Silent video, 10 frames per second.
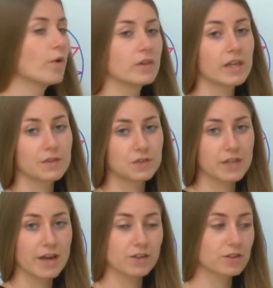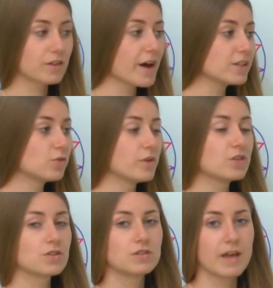only if scattered light
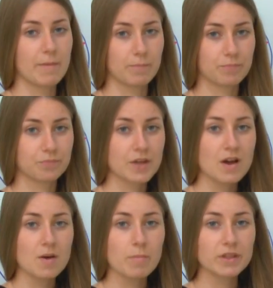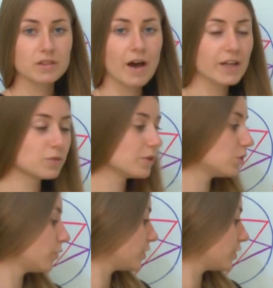reaches them. But light which